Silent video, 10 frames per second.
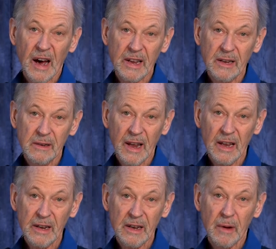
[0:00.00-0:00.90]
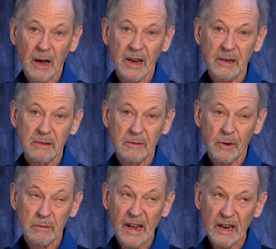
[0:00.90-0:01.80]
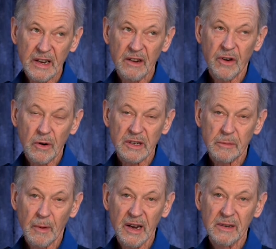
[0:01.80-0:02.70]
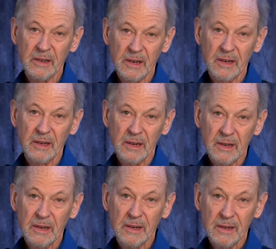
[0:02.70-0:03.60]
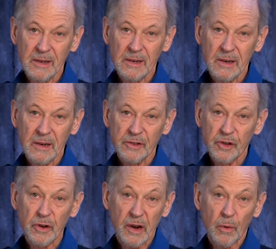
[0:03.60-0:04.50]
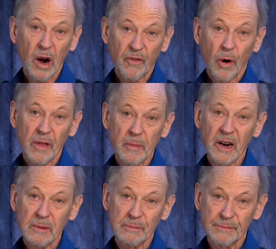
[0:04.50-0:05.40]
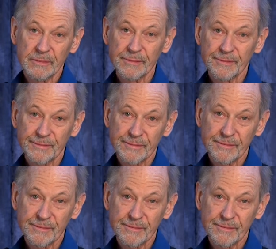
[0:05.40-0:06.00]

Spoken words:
Human body, alien mind, or alien-focused mind, to do their work for them here.